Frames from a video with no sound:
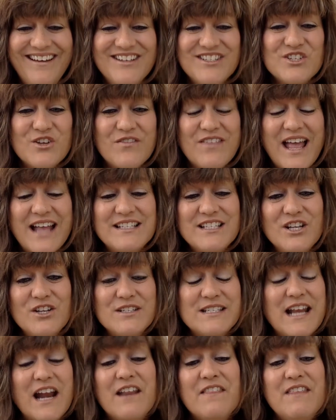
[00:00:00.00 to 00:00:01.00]
So that's a
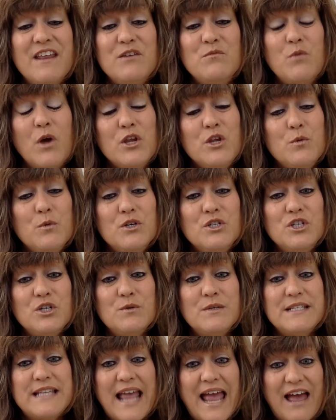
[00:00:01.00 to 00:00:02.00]
little sound. And then what you would
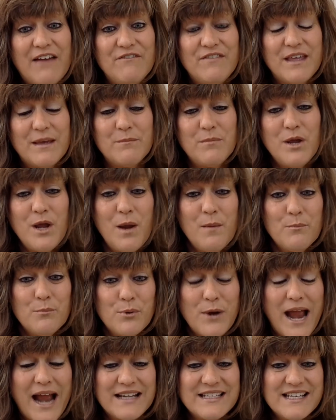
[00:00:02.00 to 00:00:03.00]
do is have them
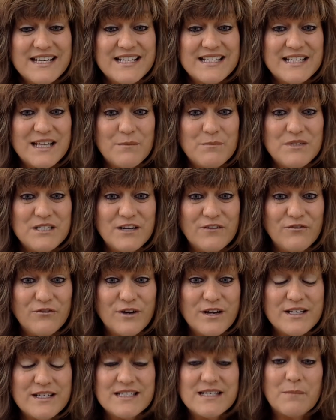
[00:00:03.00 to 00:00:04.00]
practice some
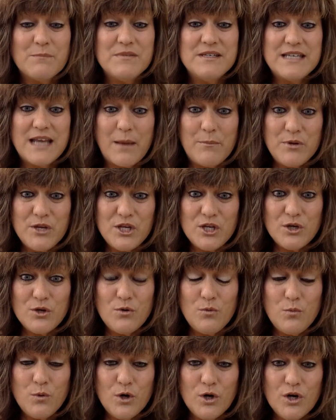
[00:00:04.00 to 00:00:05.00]

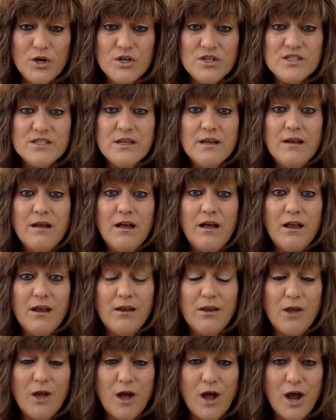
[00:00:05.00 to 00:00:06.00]
W words
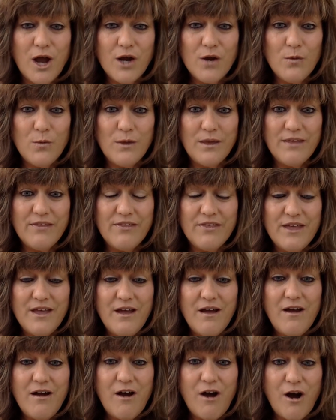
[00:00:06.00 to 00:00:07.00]
along with
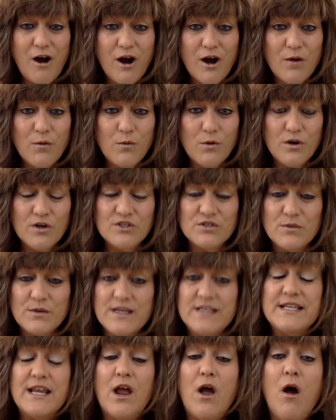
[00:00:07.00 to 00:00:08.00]
R words. So
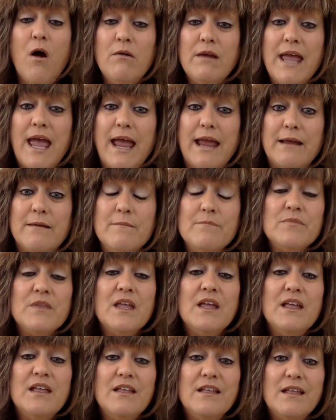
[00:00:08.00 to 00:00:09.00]
we can say, okay,
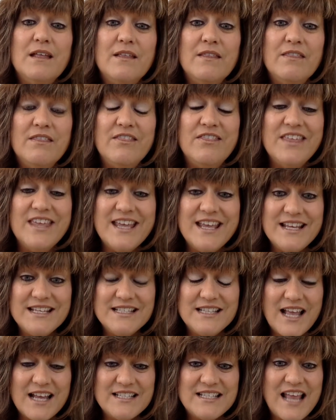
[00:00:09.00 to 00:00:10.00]

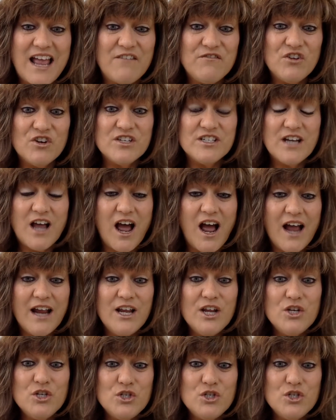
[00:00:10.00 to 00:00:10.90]
let's have your tongue